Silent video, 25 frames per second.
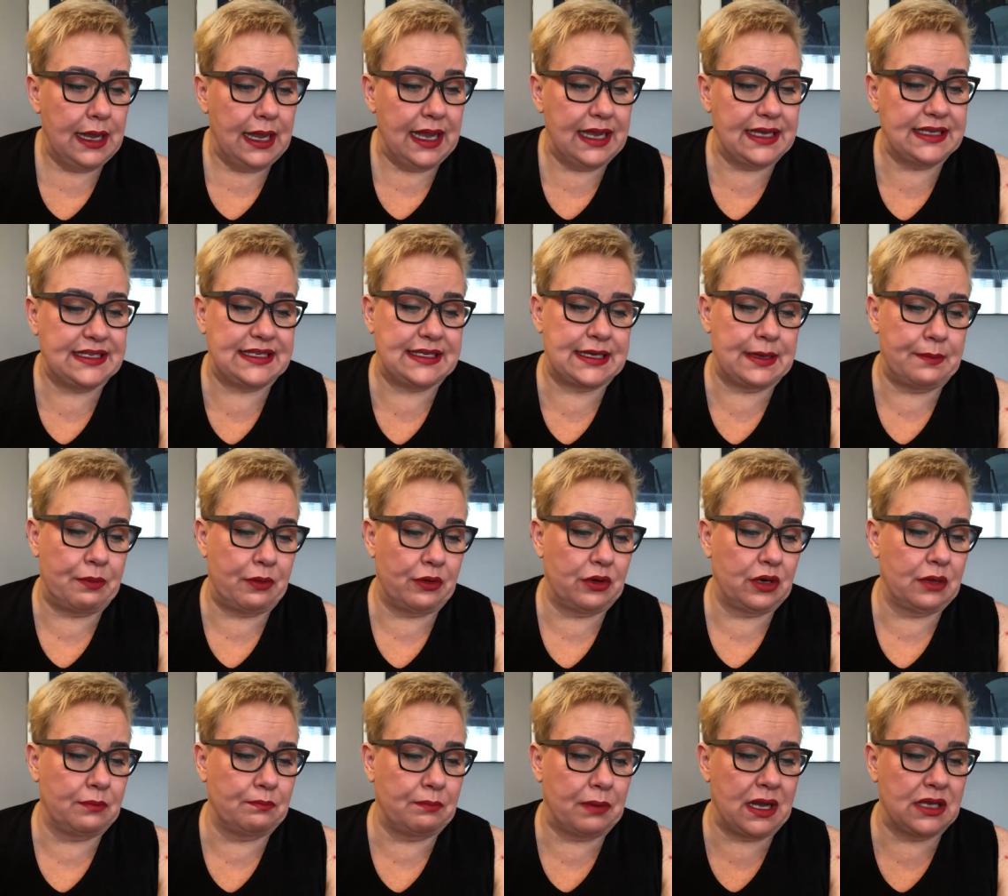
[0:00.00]
a
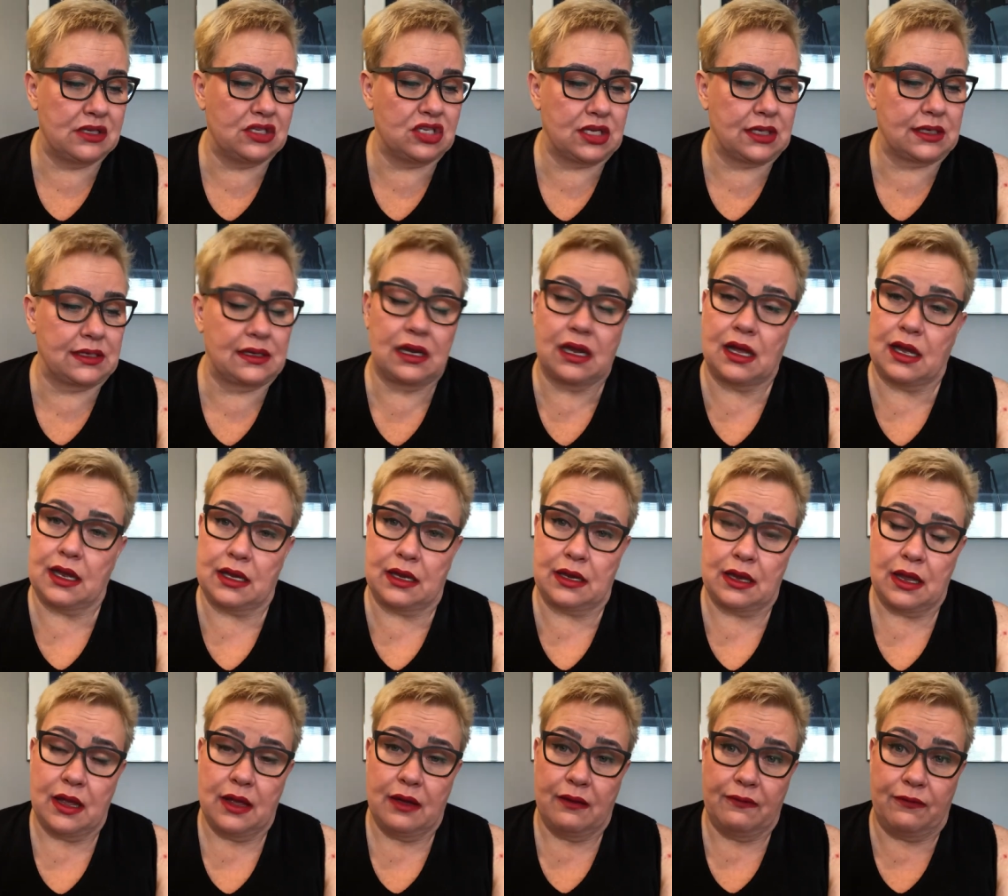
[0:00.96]
separate budget line
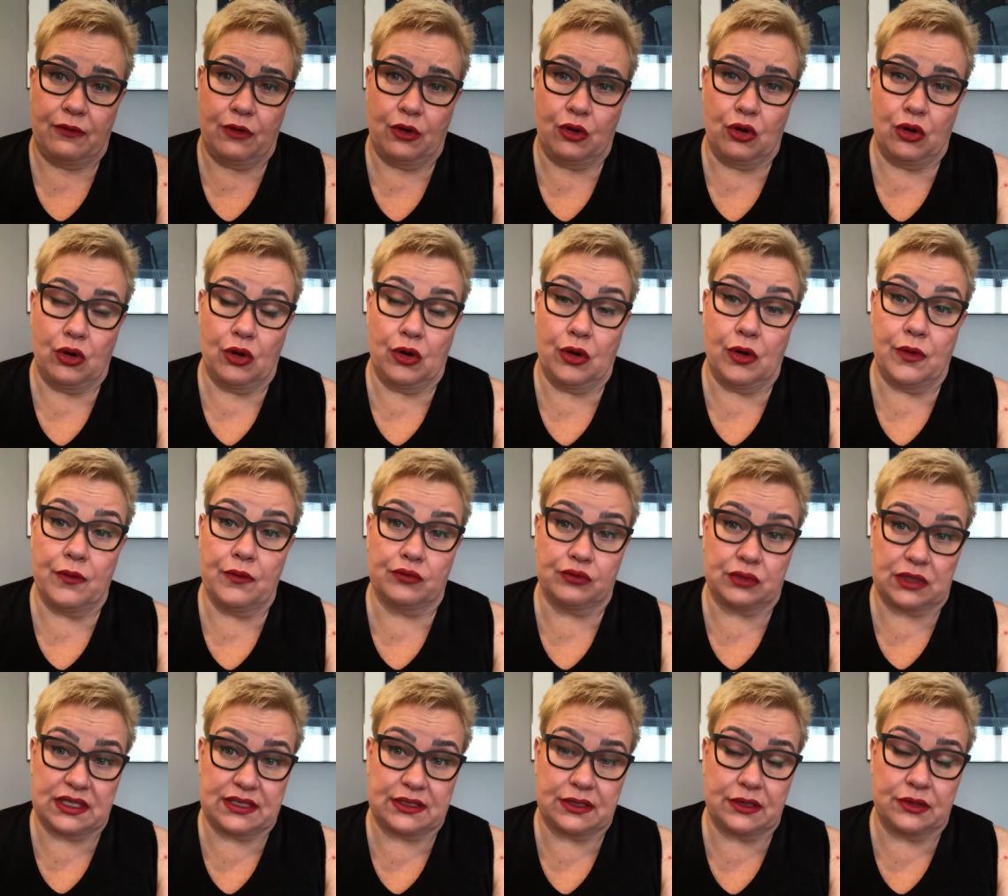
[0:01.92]
for
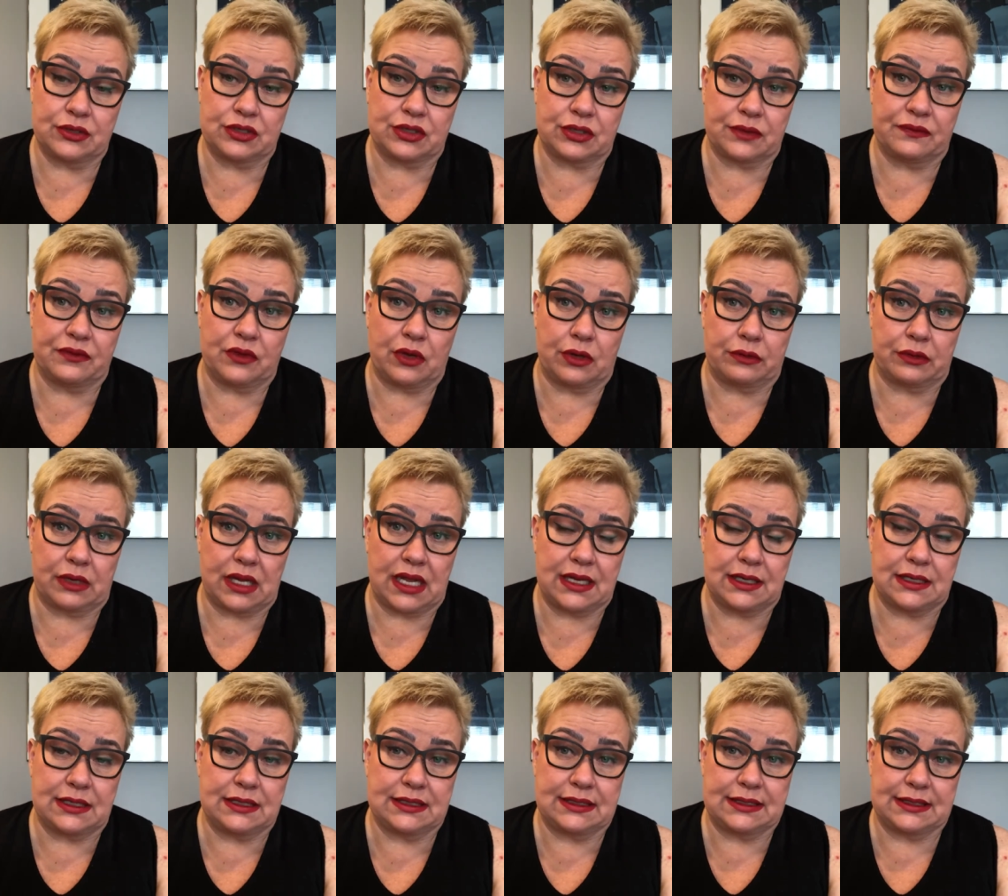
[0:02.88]
research of the
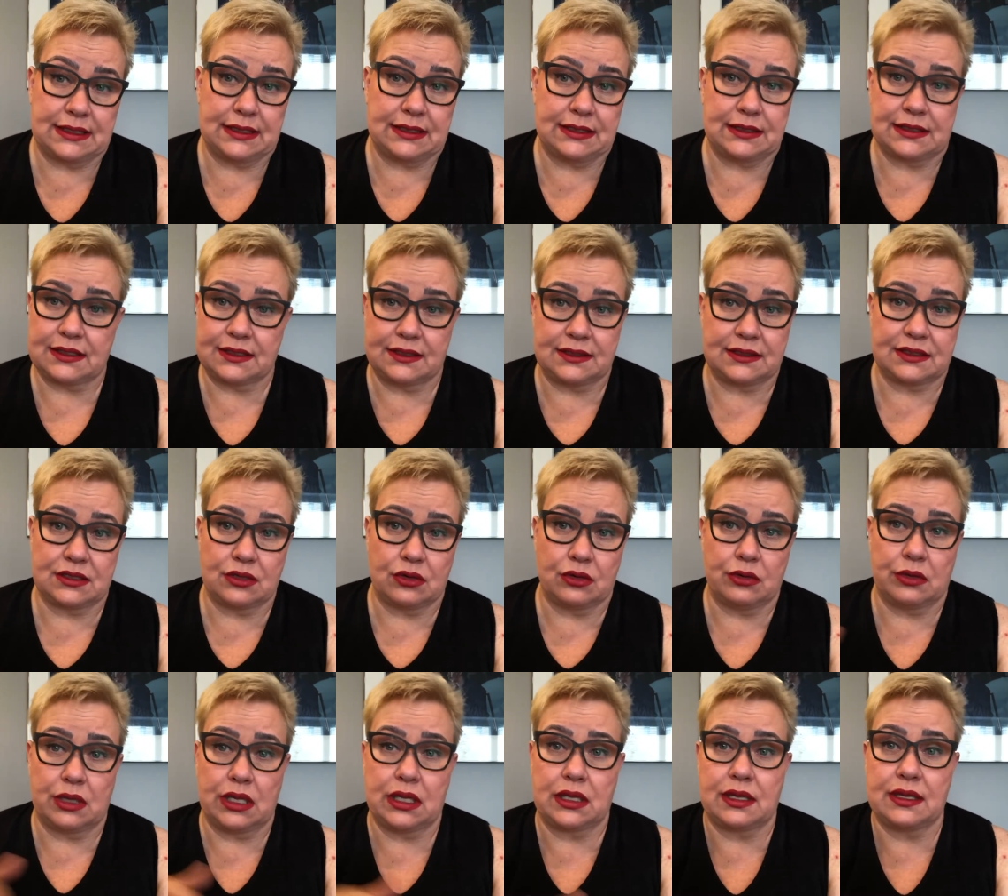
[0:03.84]
rare diseases,
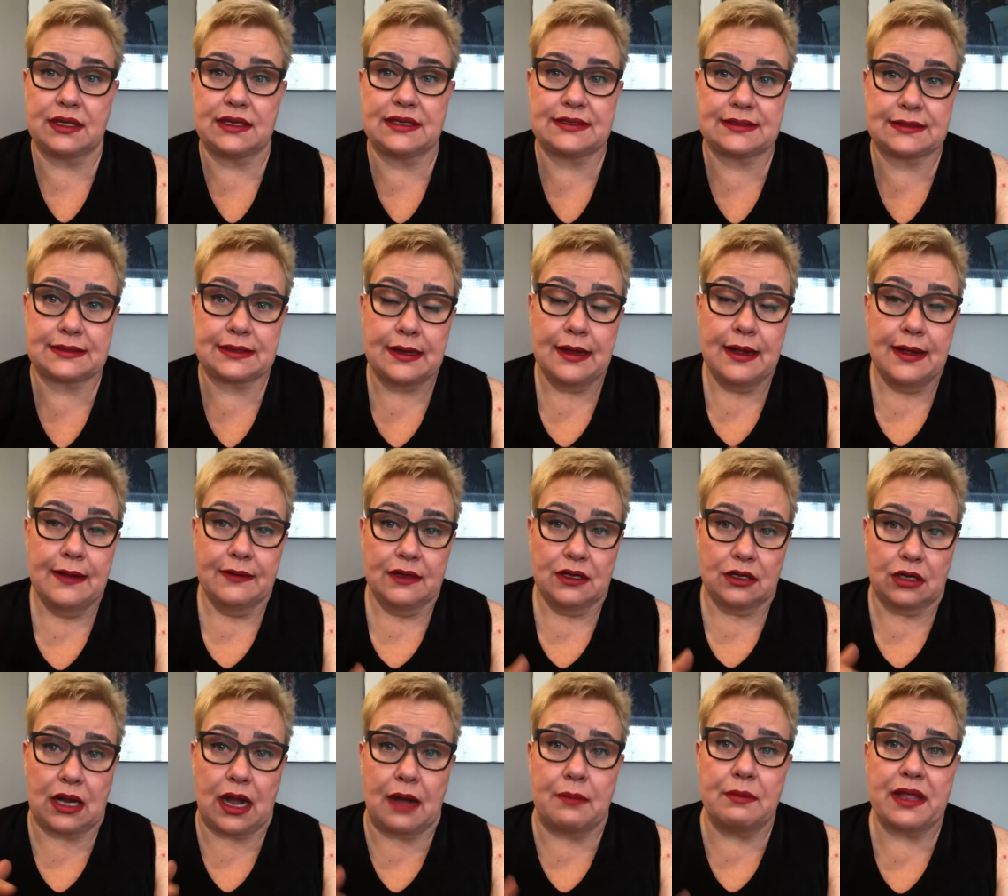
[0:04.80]
so it is
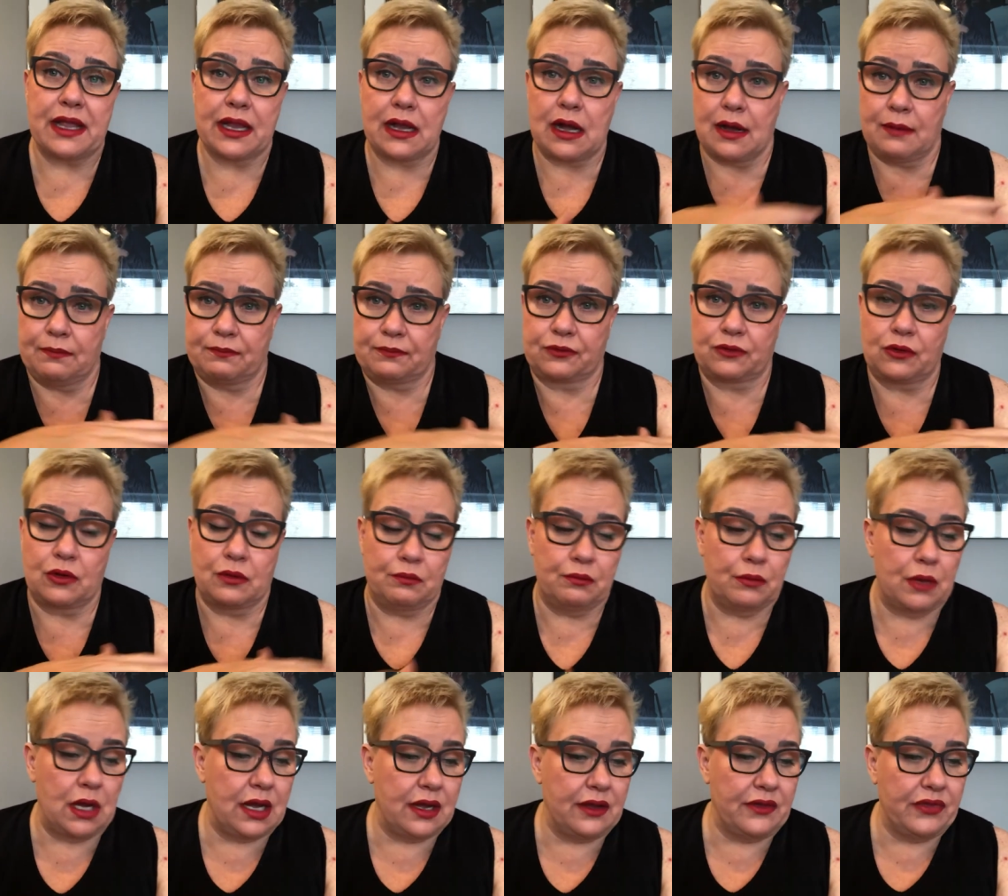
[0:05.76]
coming up
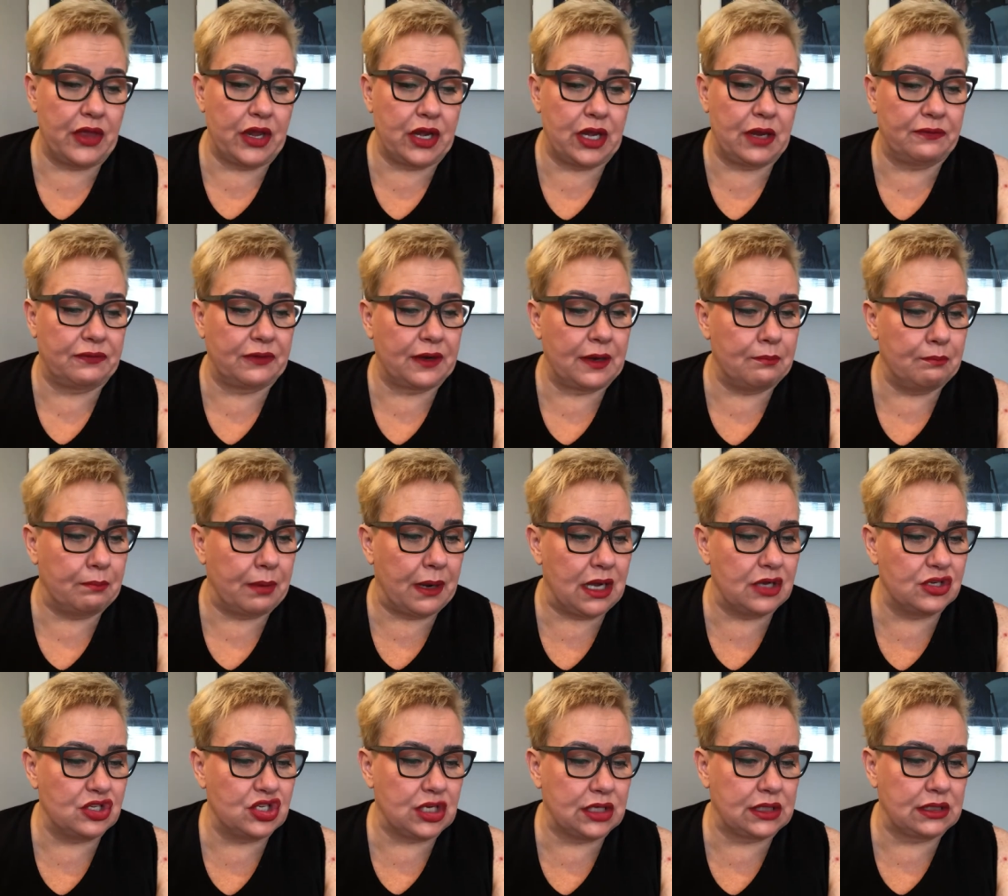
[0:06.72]
from the different
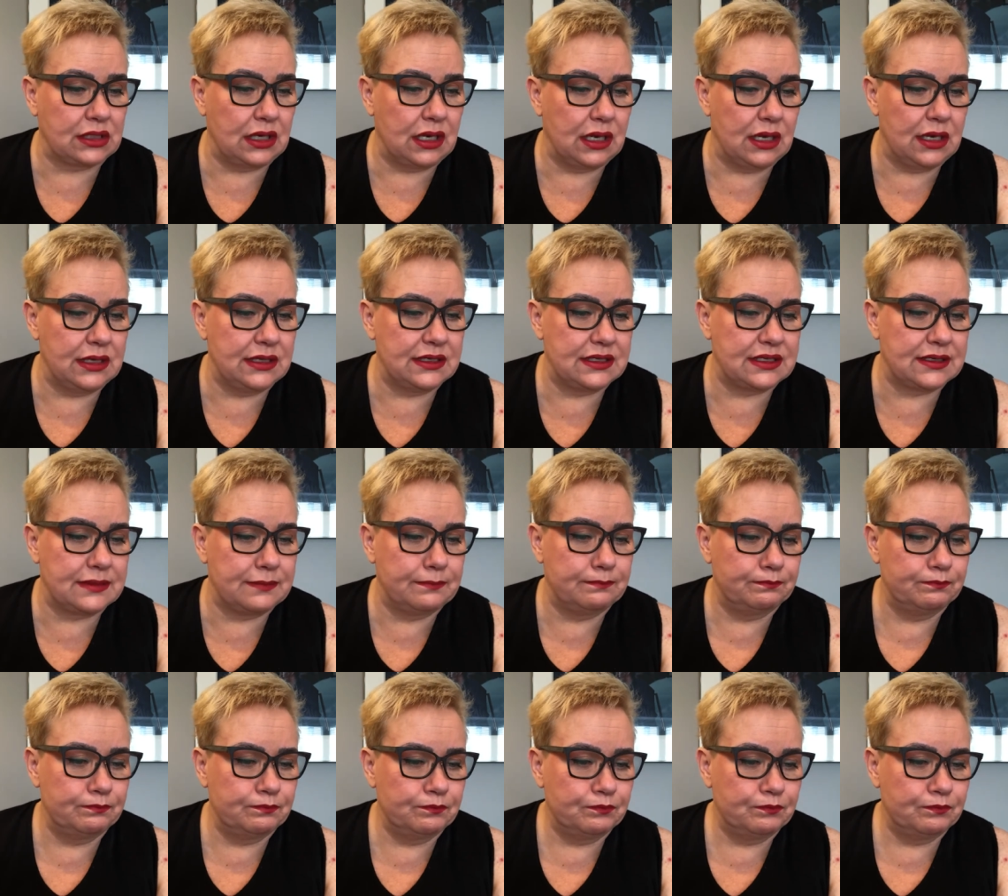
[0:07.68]
budget lines.